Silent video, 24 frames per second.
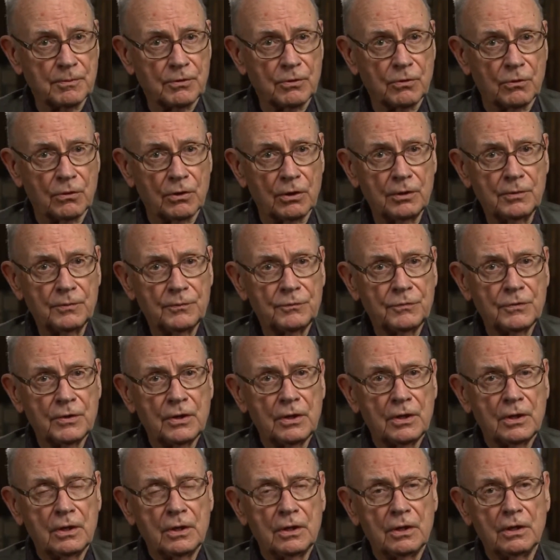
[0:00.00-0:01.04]
Court
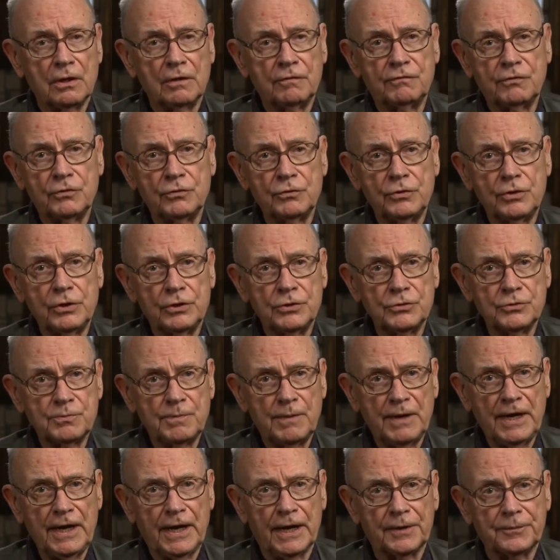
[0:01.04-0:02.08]
a few years
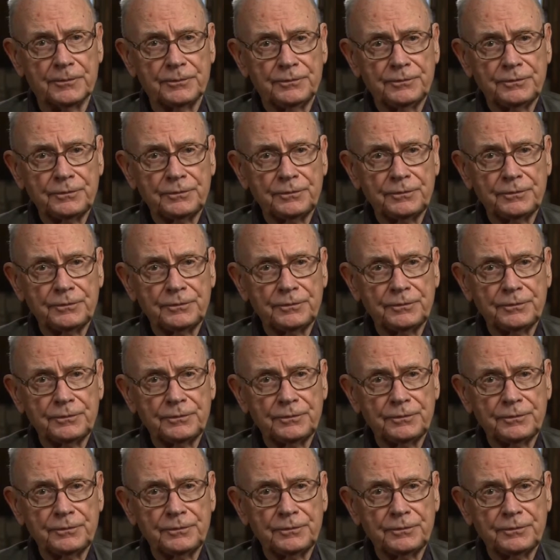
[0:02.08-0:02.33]
back.